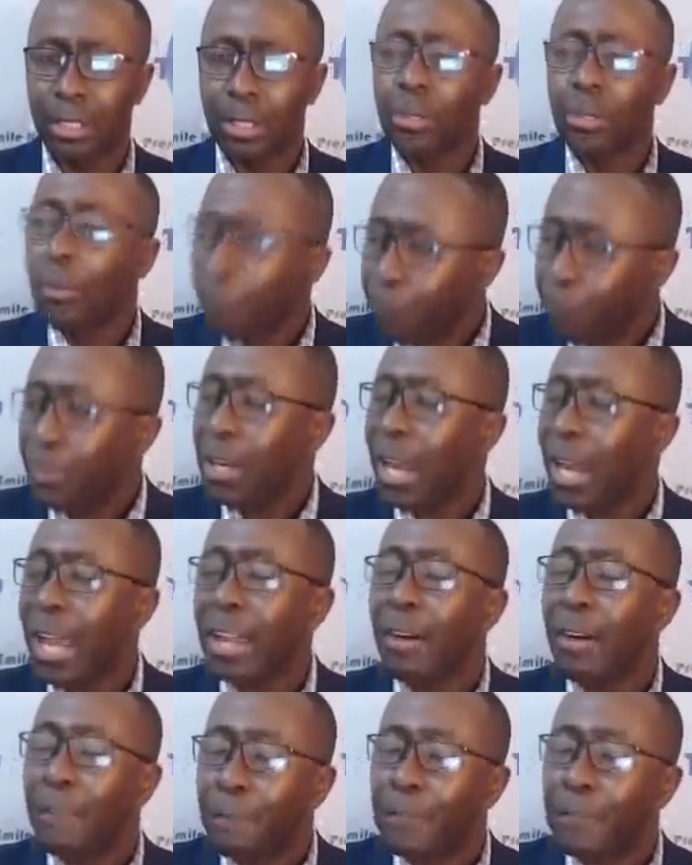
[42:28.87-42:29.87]
You feel like
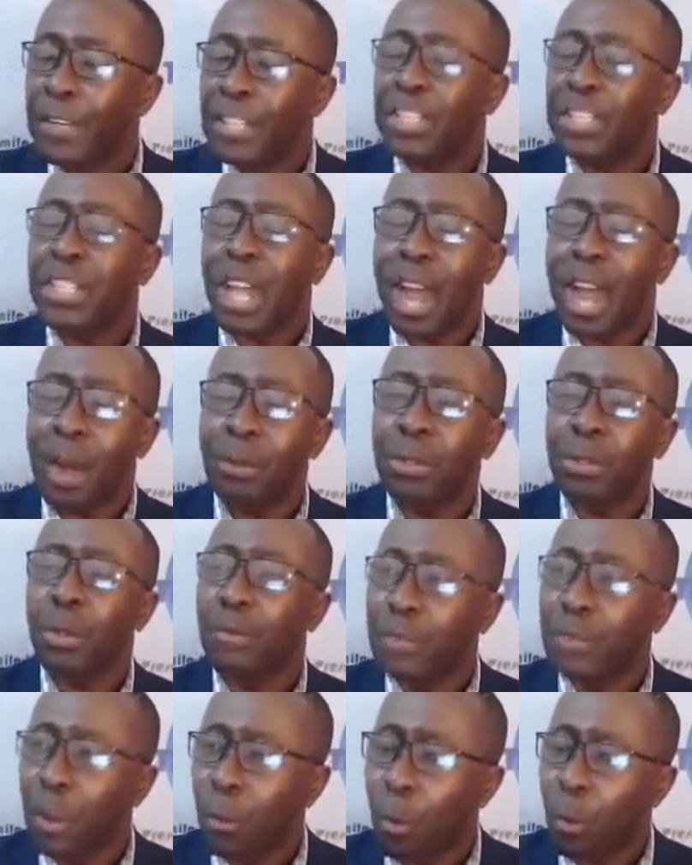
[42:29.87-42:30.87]
a fish out
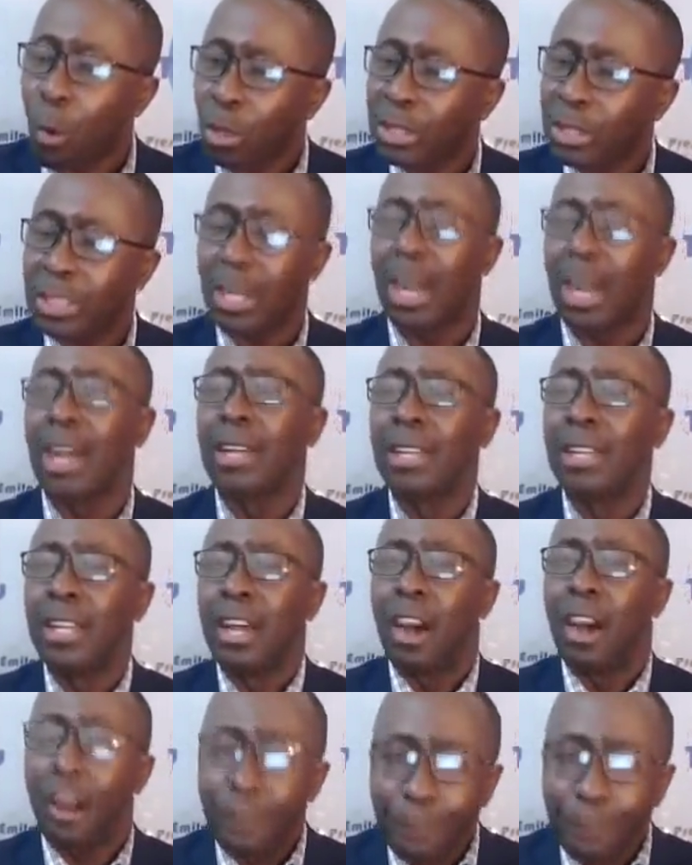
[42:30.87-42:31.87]
of the water.
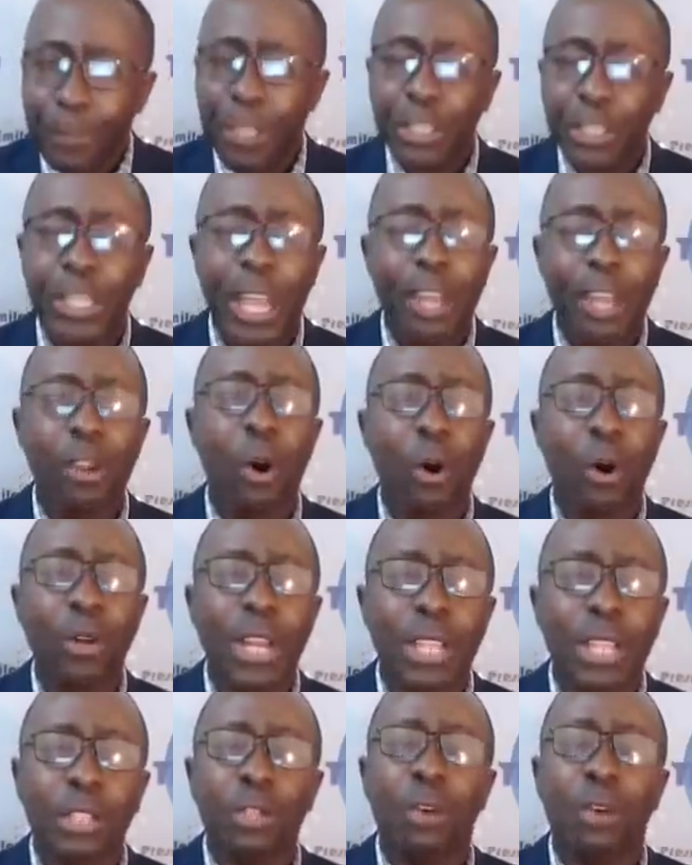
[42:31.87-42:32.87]
A fish can
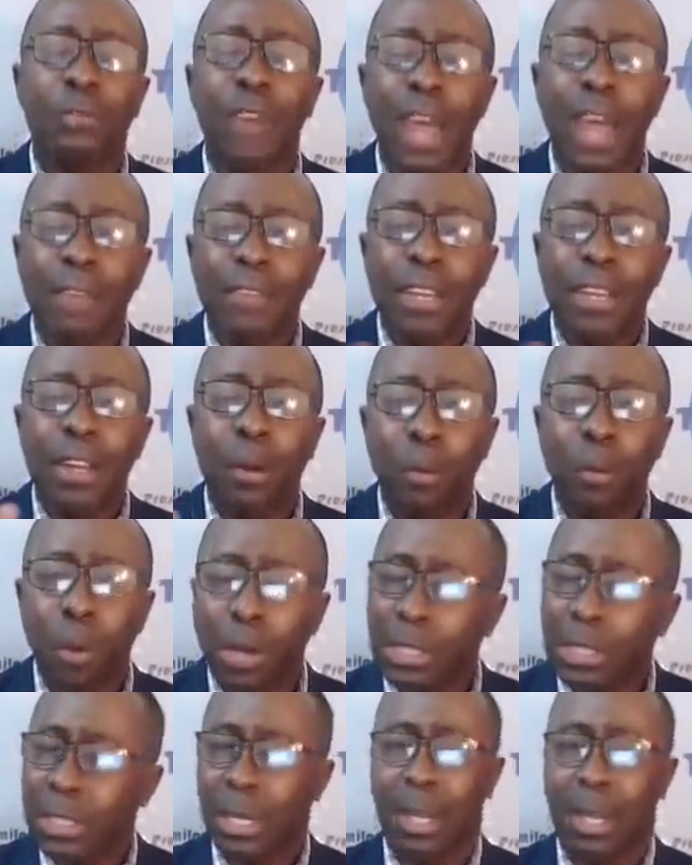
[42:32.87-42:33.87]
only survive in the
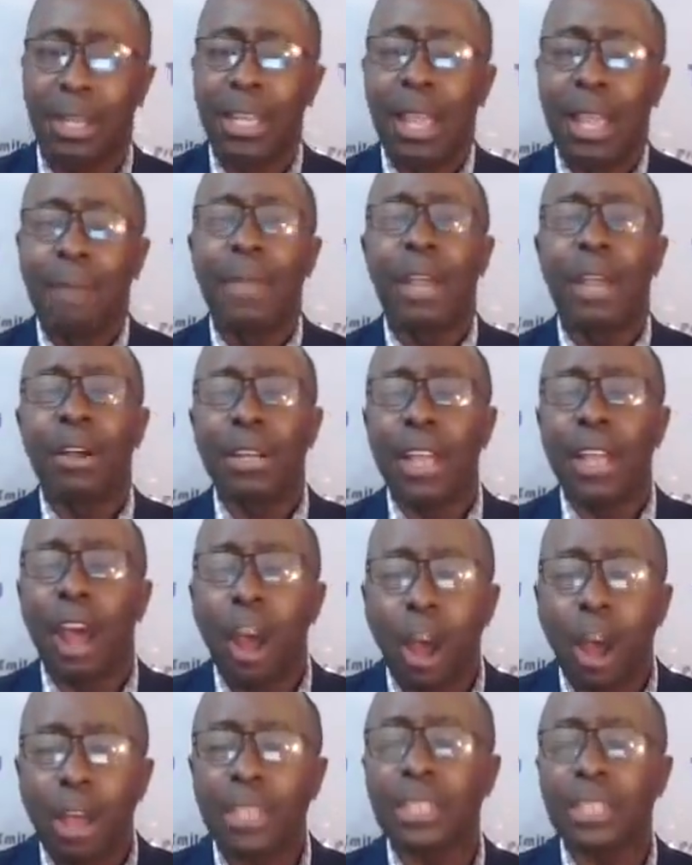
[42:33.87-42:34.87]
water because the
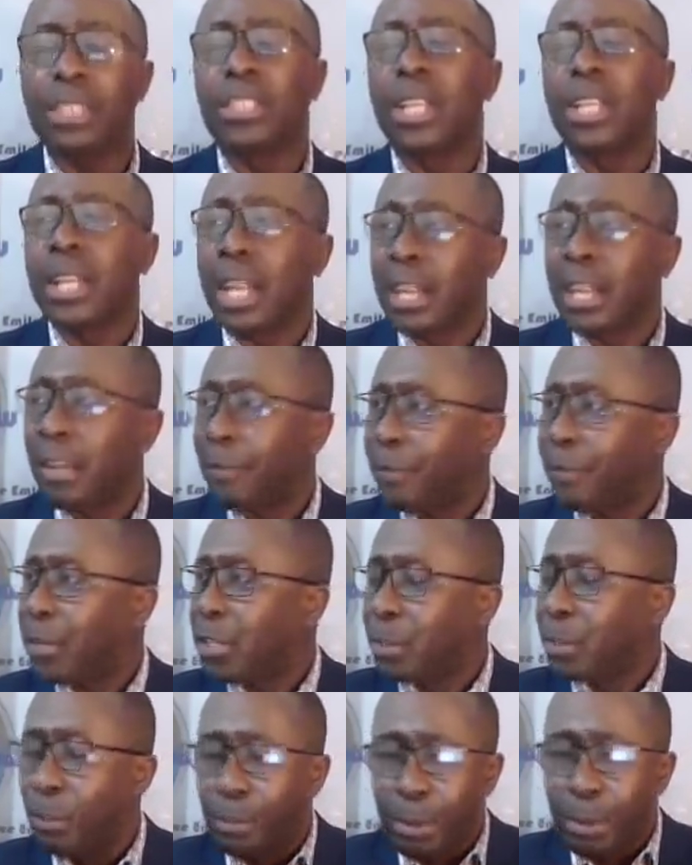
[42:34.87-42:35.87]
oxygen that the
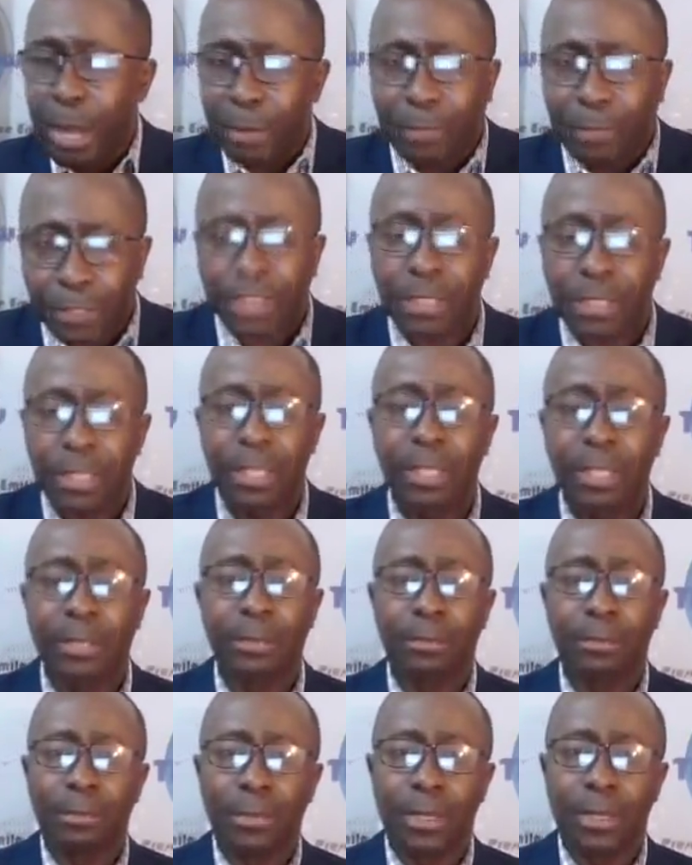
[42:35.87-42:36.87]
fish breathes
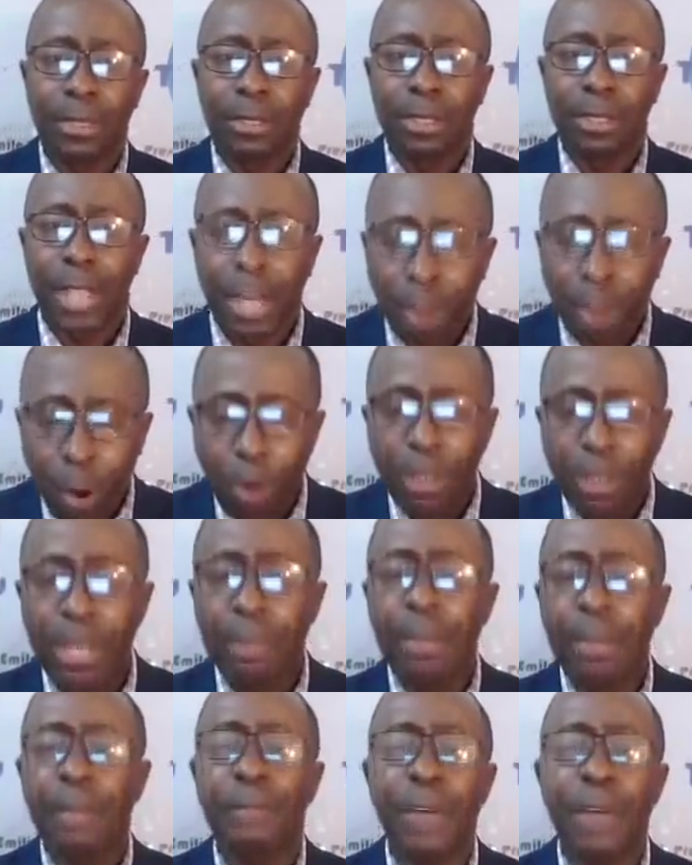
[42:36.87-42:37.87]
can only
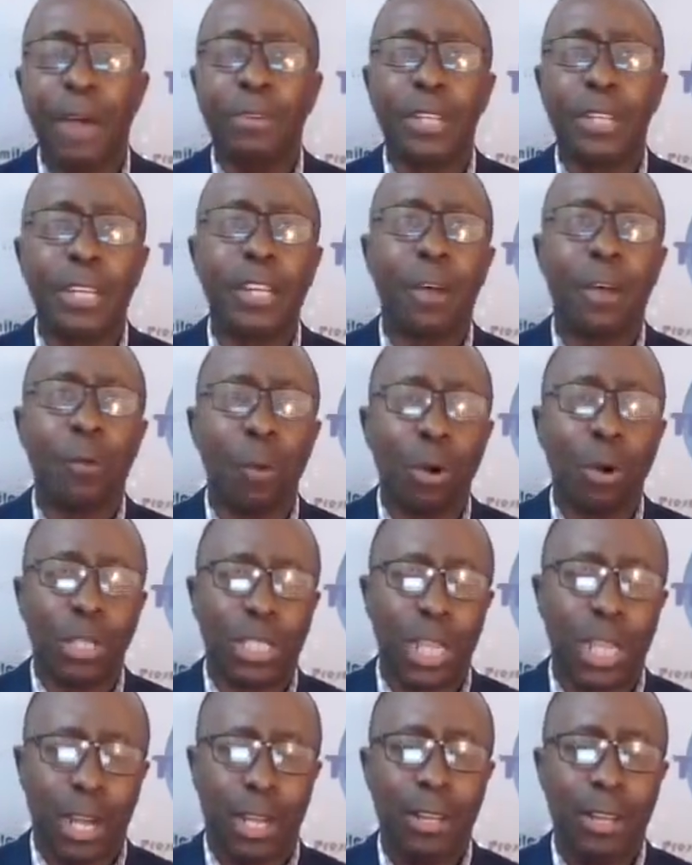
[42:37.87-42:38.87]
be found in the water.